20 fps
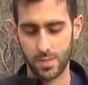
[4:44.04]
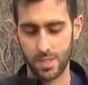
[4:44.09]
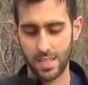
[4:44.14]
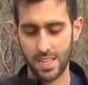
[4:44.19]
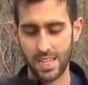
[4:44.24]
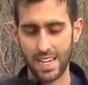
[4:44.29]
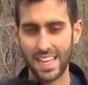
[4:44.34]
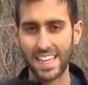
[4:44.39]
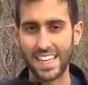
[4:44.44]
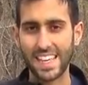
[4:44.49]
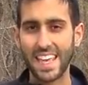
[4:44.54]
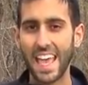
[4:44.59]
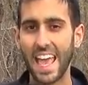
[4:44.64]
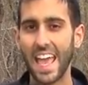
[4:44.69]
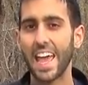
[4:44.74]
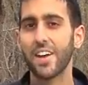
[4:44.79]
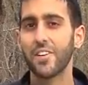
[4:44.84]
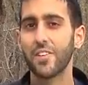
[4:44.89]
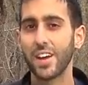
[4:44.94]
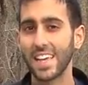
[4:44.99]
And I
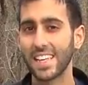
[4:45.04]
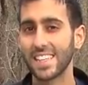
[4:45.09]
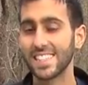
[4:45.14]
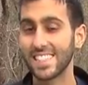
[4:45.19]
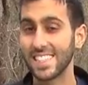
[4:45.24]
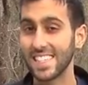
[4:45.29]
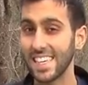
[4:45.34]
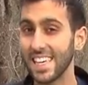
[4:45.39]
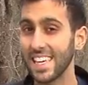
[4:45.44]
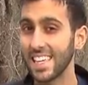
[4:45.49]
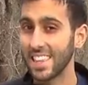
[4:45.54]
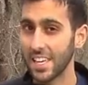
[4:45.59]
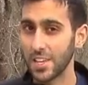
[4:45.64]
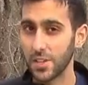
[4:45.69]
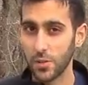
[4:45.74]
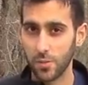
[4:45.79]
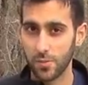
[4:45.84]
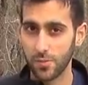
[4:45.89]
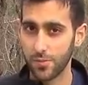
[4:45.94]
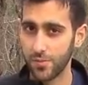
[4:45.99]
guarantee that
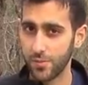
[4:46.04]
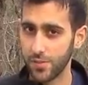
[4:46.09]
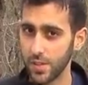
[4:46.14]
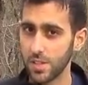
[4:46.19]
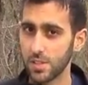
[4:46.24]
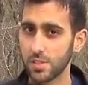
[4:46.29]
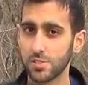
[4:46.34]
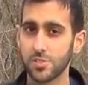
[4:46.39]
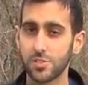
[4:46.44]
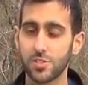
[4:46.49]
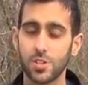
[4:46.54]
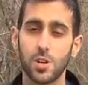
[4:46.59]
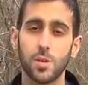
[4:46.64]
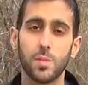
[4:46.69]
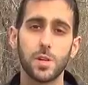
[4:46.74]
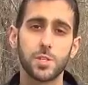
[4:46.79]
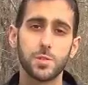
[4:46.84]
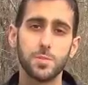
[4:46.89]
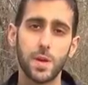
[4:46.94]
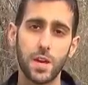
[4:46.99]
you'll feel so
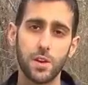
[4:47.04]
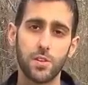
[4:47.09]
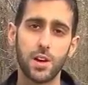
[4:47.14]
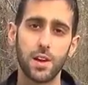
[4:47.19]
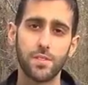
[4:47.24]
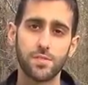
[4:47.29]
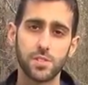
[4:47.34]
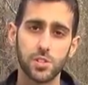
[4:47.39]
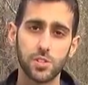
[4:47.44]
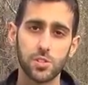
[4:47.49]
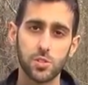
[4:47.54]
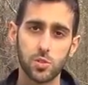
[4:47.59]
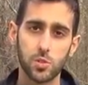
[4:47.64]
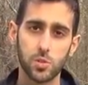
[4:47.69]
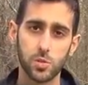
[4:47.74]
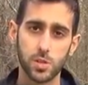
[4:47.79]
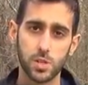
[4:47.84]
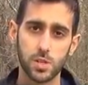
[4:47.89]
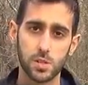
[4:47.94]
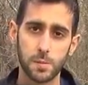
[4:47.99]
much better after you
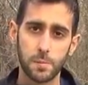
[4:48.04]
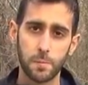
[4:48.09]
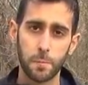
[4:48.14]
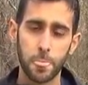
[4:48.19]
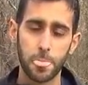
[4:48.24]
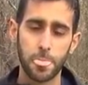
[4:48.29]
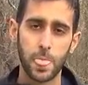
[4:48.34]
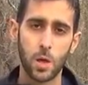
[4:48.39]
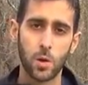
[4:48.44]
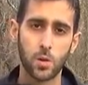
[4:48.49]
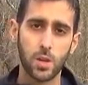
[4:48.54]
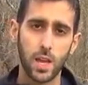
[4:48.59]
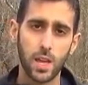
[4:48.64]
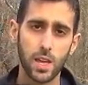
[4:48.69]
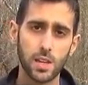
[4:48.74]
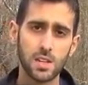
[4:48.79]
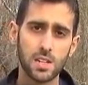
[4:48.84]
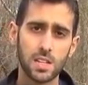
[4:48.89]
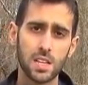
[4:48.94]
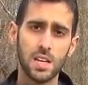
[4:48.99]
do it.
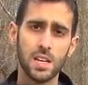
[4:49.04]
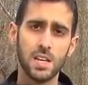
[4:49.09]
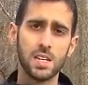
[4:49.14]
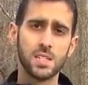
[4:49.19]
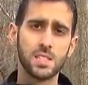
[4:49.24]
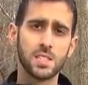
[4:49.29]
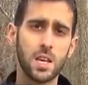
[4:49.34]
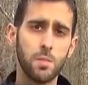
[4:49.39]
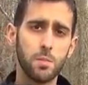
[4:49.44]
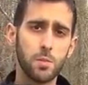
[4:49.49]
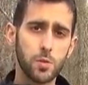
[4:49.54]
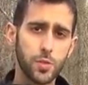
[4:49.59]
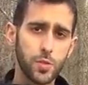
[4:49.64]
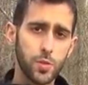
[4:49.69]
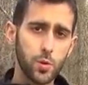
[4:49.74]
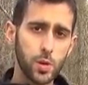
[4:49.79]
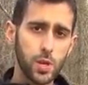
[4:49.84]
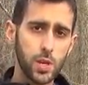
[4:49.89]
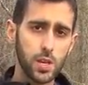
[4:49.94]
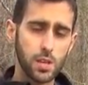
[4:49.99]
Okay? Number
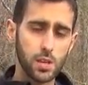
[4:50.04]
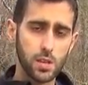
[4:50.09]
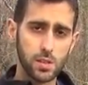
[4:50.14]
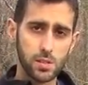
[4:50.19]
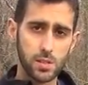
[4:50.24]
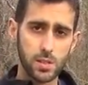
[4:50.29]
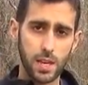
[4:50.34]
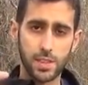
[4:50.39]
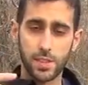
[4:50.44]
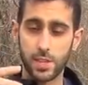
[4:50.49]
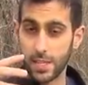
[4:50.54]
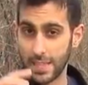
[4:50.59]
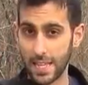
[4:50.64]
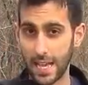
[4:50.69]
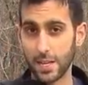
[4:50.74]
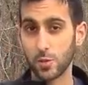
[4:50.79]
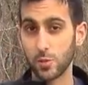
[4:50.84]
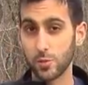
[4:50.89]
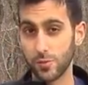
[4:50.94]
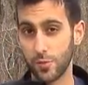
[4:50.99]
three, and that,
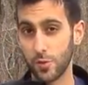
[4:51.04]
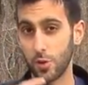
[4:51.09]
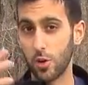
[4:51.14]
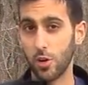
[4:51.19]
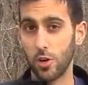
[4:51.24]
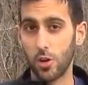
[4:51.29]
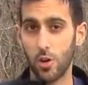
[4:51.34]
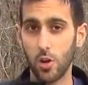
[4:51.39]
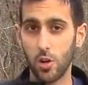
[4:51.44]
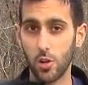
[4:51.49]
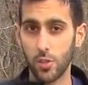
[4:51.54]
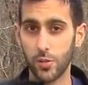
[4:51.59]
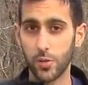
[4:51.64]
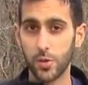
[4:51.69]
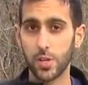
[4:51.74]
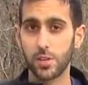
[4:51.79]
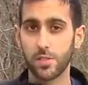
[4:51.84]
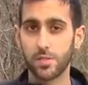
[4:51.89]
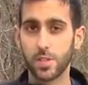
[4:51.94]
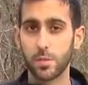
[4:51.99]
that goes for all, all
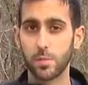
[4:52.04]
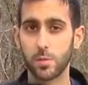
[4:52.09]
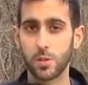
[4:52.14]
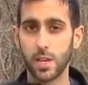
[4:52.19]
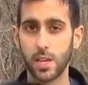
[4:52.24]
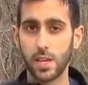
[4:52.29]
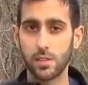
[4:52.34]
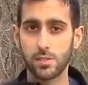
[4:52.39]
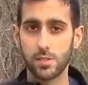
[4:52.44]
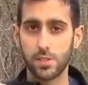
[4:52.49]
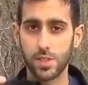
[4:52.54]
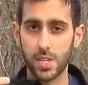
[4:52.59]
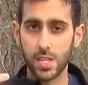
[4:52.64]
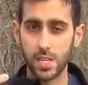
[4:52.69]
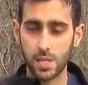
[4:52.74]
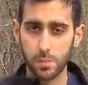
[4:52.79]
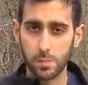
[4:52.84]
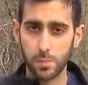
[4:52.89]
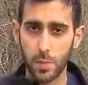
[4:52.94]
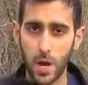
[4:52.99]
three of them, okay?
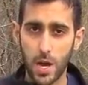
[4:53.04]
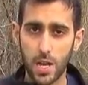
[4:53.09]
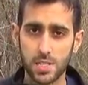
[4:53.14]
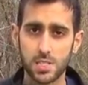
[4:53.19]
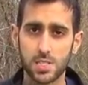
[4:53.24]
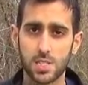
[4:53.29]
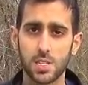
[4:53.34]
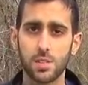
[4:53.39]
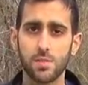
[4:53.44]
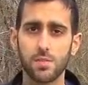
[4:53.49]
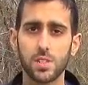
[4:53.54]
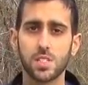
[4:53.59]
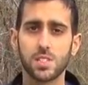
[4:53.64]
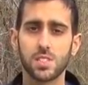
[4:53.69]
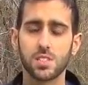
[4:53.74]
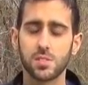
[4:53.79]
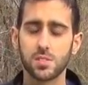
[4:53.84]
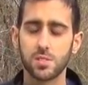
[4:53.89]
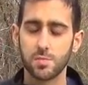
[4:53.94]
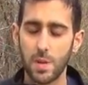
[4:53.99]
Thinking positively,
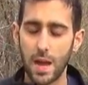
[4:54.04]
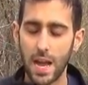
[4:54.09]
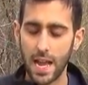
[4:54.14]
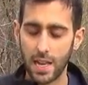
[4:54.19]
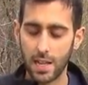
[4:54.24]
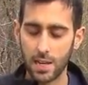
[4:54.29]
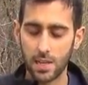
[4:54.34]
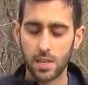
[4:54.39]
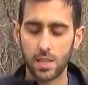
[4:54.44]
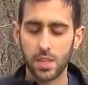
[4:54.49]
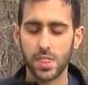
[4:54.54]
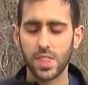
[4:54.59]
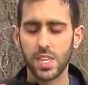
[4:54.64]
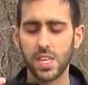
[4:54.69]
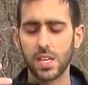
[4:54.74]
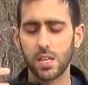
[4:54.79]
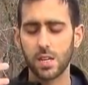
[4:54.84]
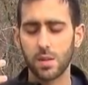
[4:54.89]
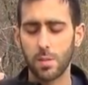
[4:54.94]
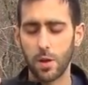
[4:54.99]
smiling,
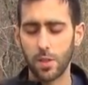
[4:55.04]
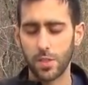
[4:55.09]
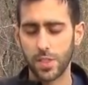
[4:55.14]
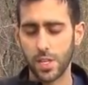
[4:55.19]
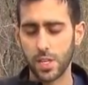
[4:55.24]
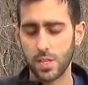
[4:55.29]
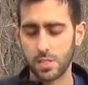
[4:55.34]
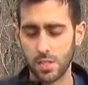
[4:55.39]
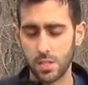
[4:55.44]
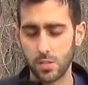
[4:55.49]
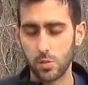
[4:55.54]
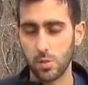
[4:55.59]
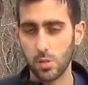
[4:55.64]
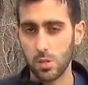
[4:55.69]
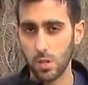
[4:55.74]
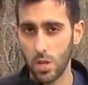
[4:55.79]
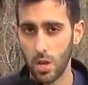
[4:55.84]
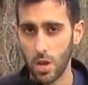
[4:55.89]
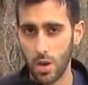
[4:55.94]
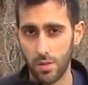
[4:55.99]
thinking about things that you
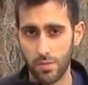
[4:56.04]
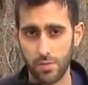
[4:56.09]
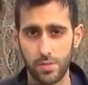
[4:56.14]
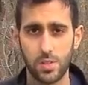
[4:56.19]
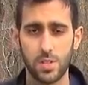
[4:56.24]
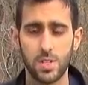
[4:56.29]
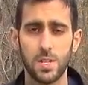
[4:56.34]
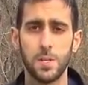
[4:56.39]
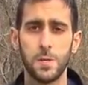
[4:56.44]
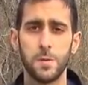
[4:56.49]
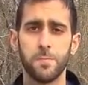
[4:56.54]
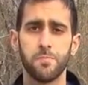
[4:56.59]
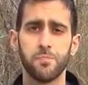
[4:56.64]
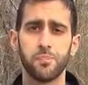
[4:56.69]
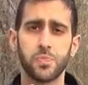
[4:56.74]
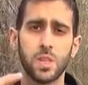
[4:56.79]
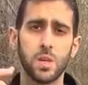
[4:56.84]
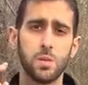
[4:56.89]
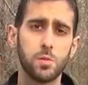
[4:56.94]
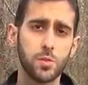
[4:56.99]
love.
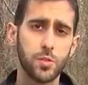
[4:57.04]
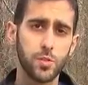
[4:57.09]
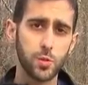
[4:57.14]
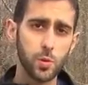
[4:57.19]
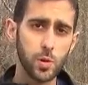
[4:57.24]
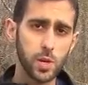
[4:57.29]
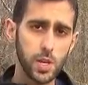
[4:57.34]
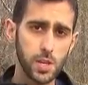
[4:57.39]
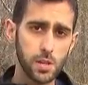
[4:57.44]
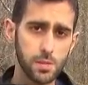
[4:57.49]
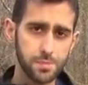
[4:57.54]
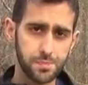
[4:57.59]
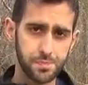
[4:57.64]
Number three,